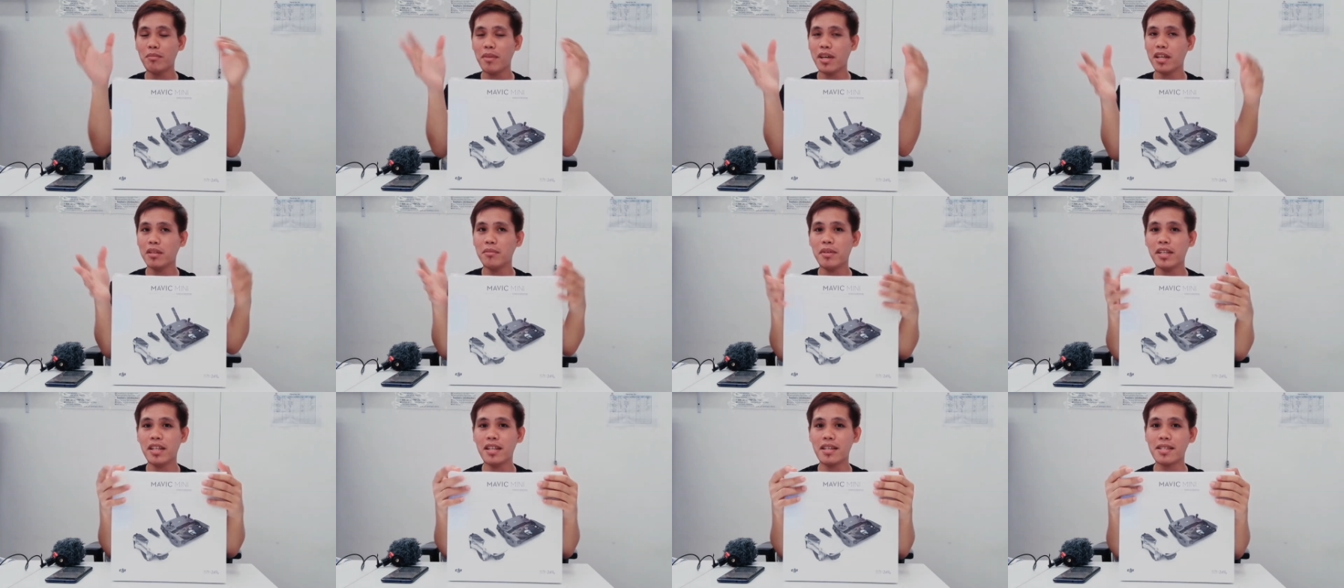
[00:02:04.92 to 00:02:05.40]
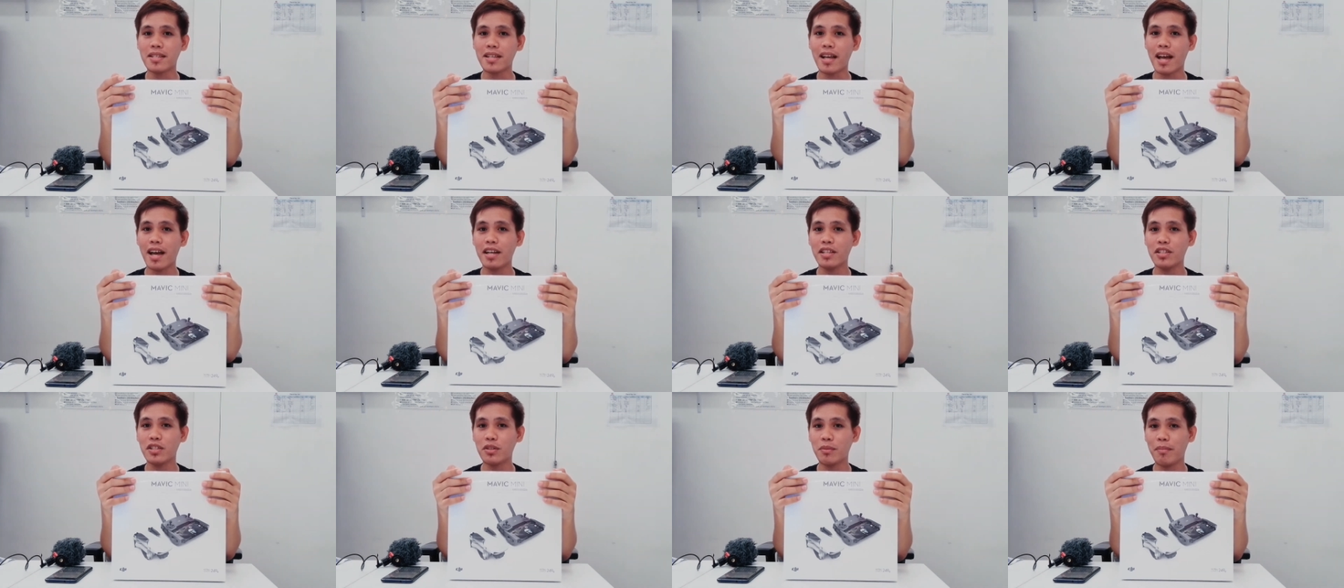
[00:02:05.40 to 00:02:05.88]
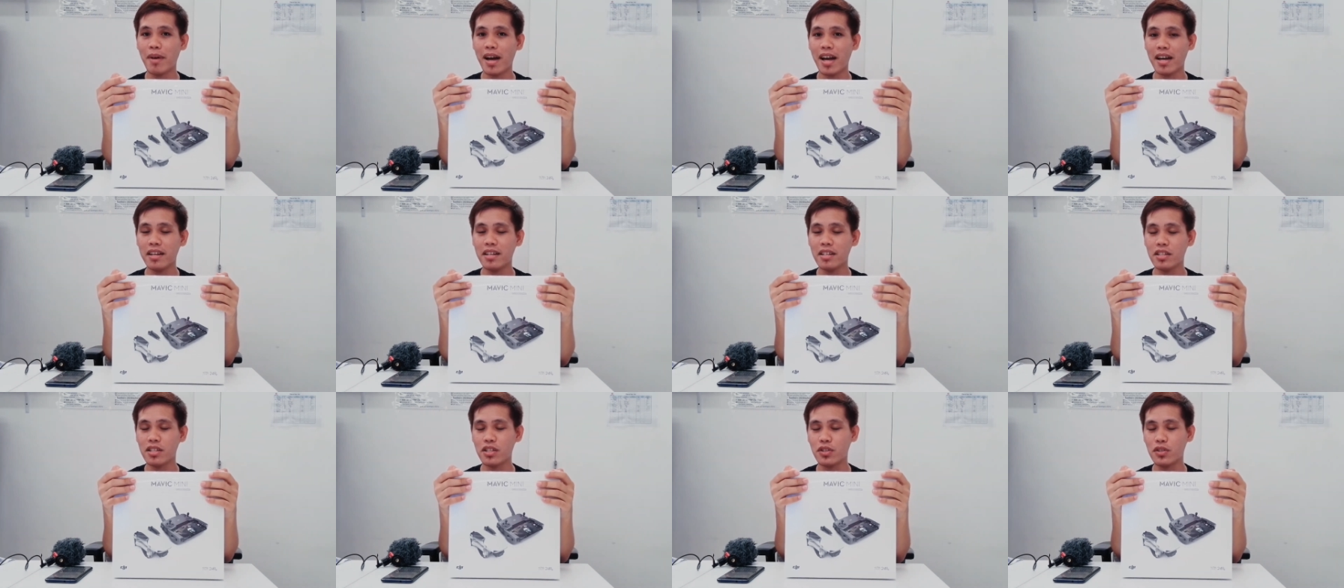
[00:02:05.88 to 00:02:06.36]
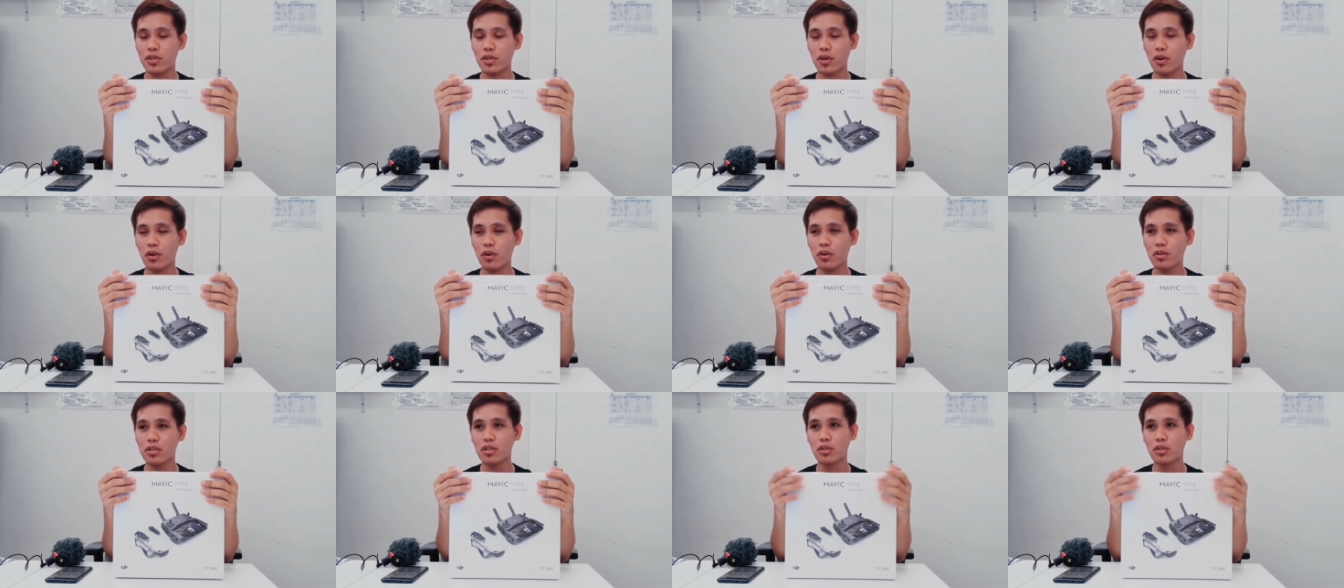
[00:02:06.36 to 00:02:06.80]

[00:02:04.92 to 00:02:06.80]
made me decide to buy this drone?